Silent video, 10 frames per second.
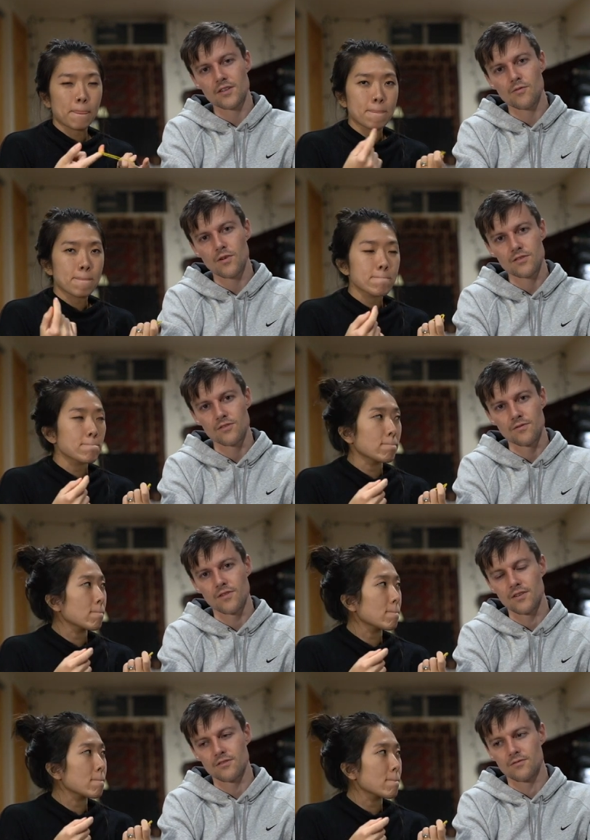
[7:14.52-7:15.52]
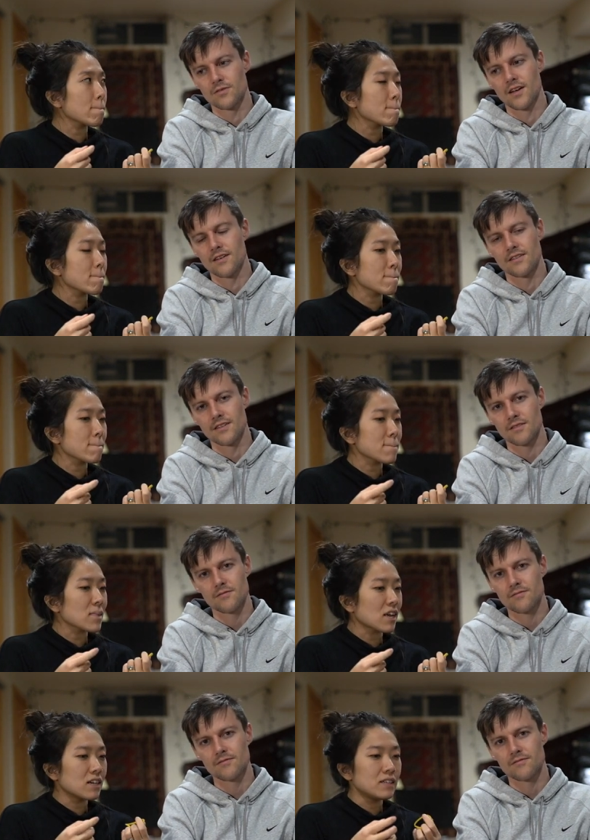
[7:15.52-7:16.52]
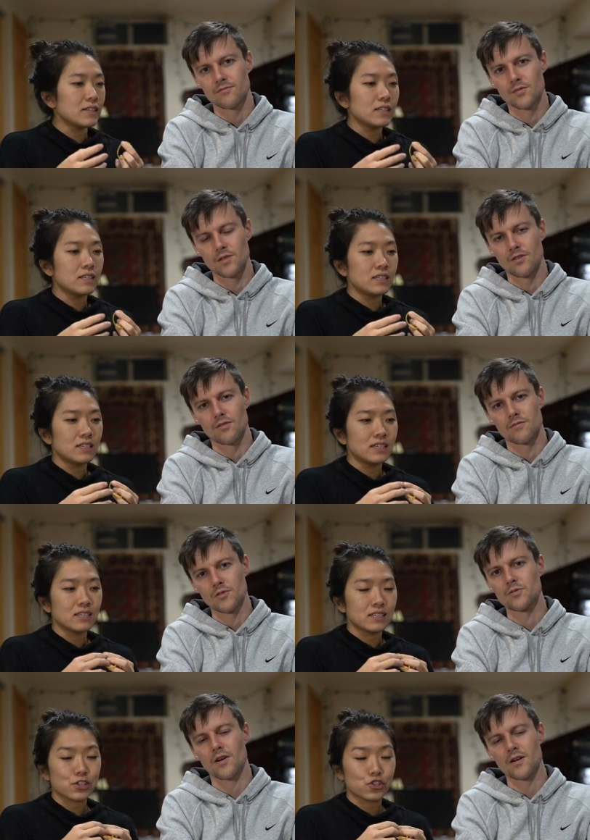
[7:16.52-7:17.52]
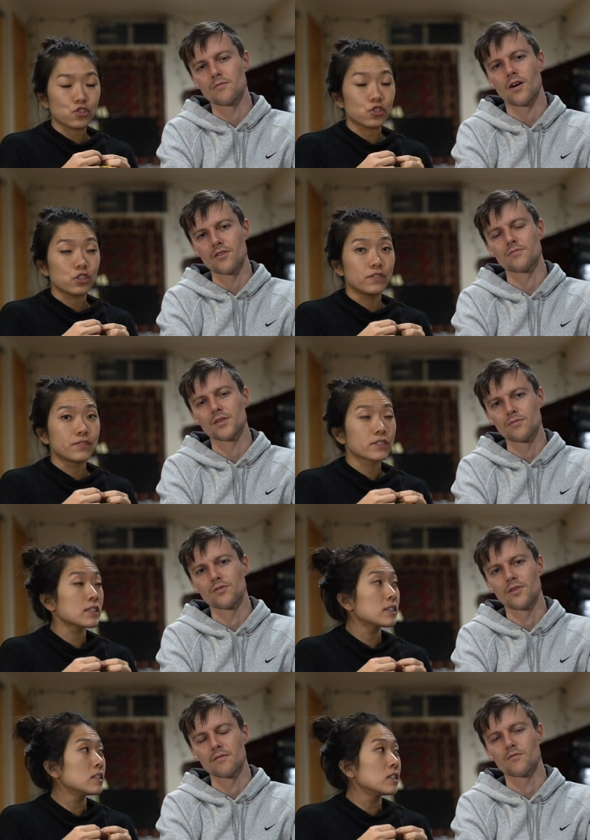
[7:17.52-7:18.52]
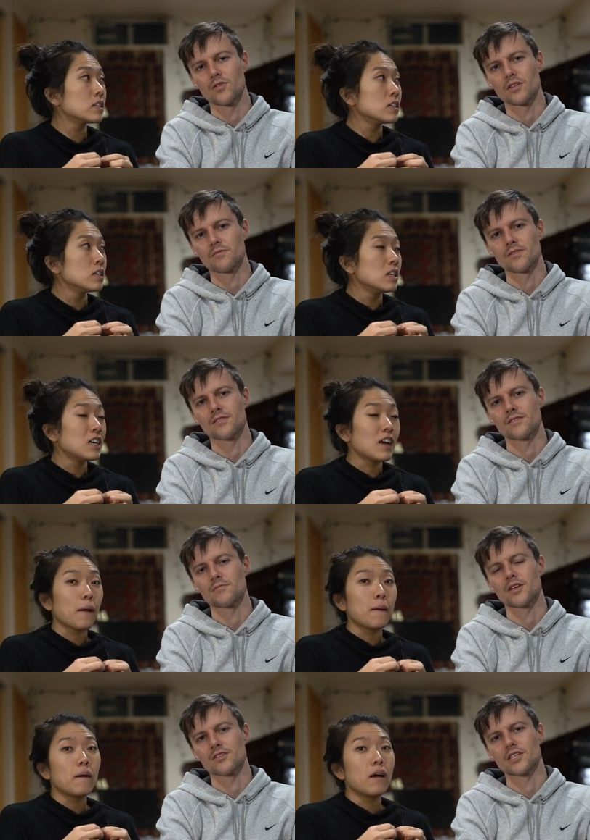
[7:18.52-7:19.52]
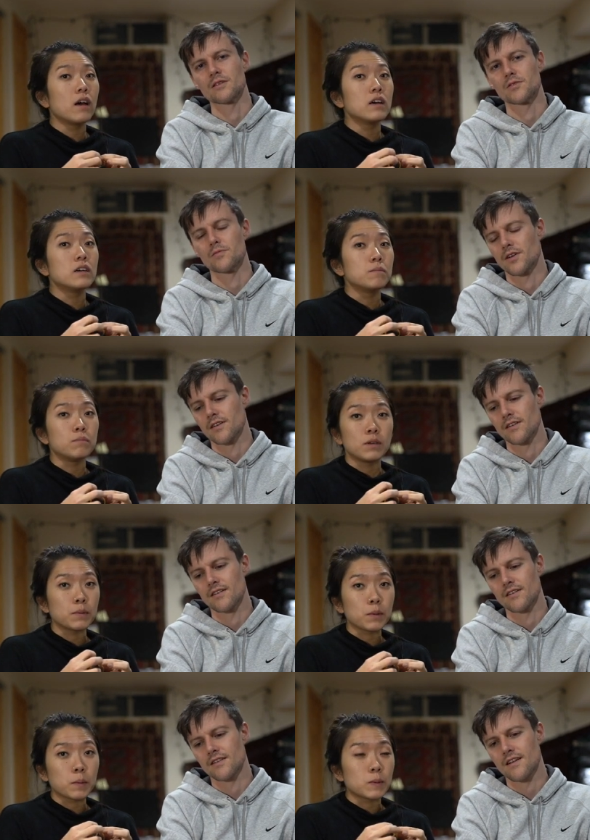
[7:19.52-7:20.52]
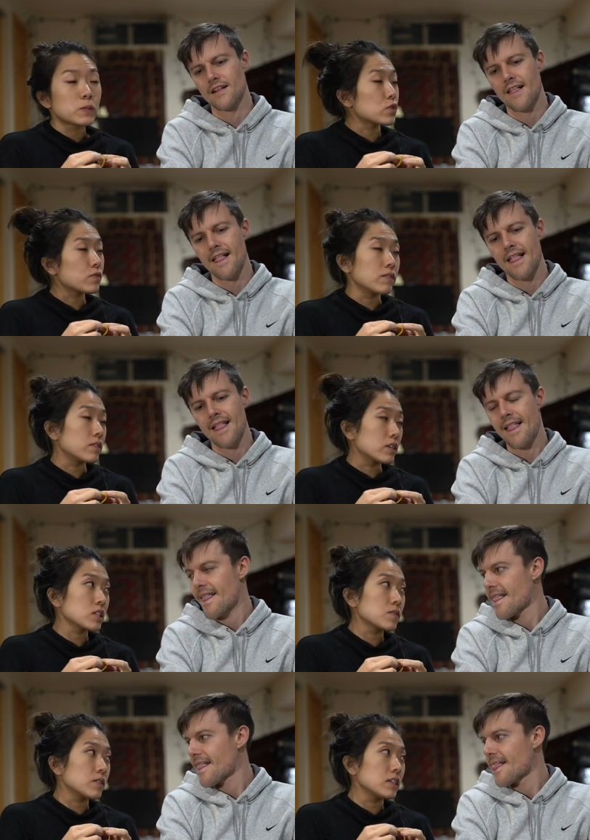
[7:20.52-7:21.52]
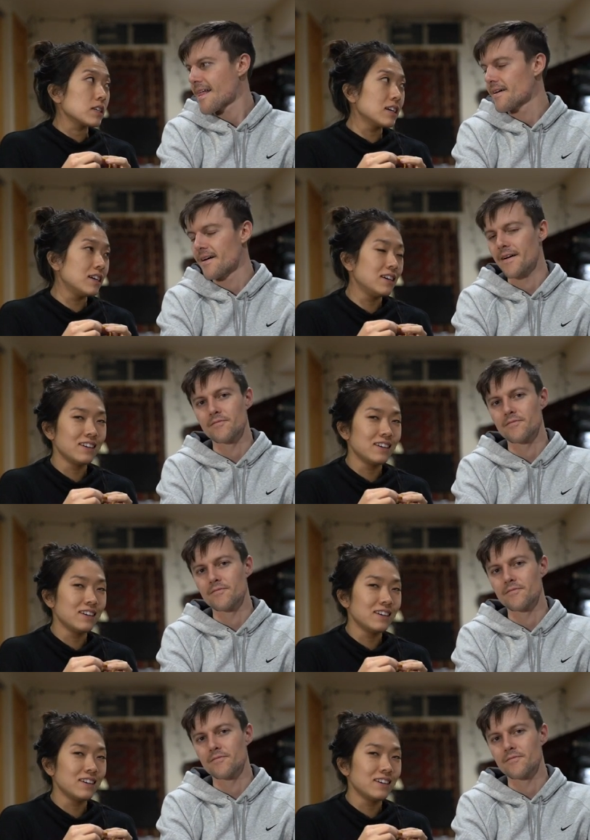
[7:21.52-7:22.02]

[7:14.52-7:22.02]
Speaker 1: done it once so far, so we're not like we don't there's probably other people who have more experience and better tips but maybe uh, we
Speaker 2: won't survive the next flight yeah